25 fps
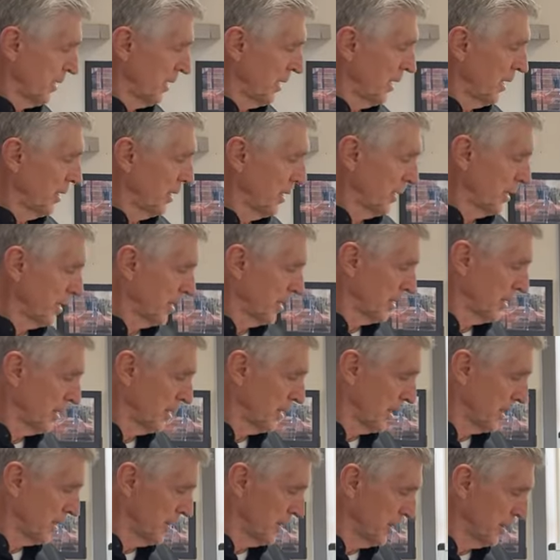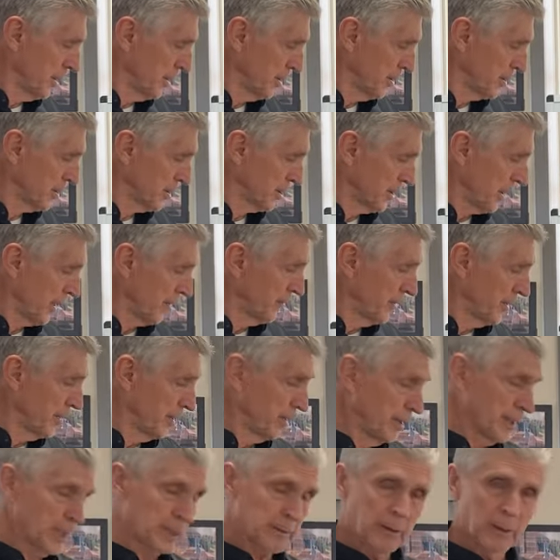And in
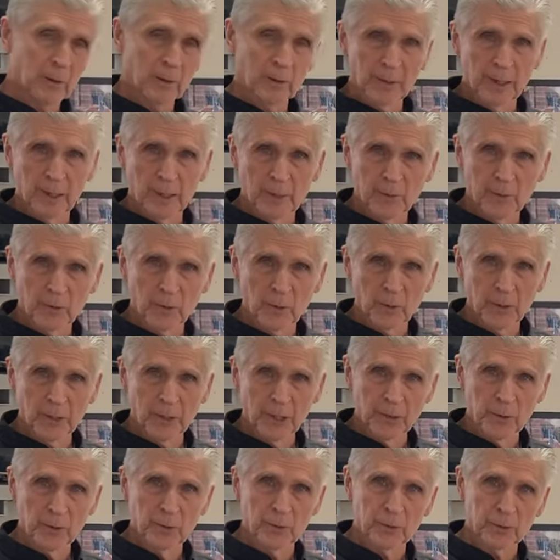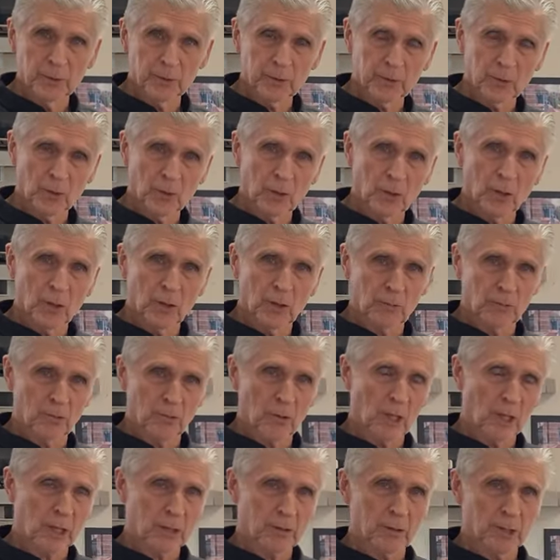1970, they come out with the M22, the so-called rock